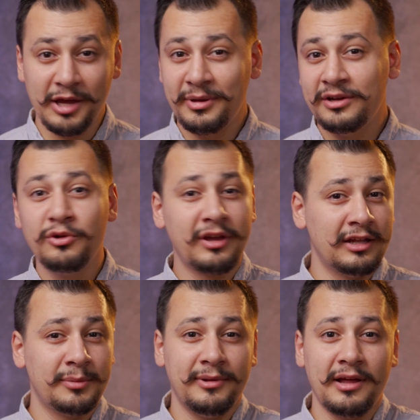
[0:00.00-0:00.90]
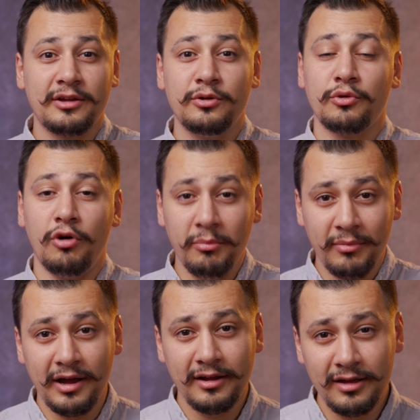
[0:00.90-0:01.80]
I mean you can't plug your own
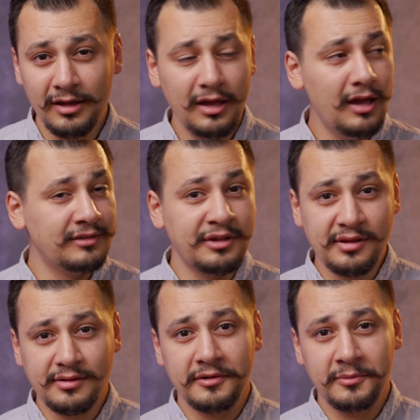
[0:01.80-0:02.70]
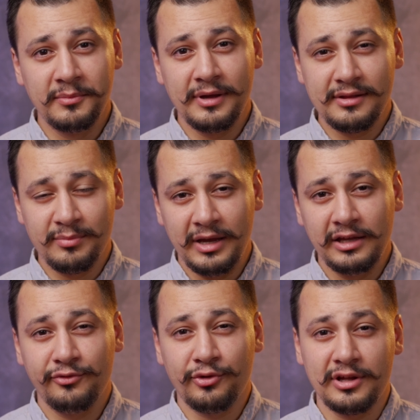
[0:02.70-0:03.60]
mic, the system is
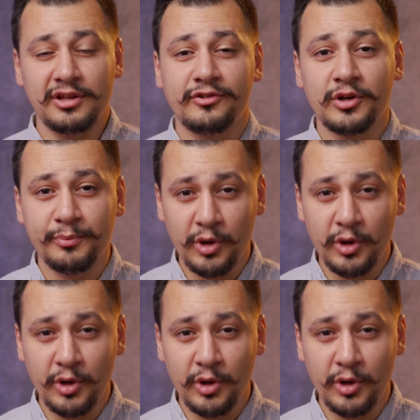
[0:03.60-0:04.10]
made for a different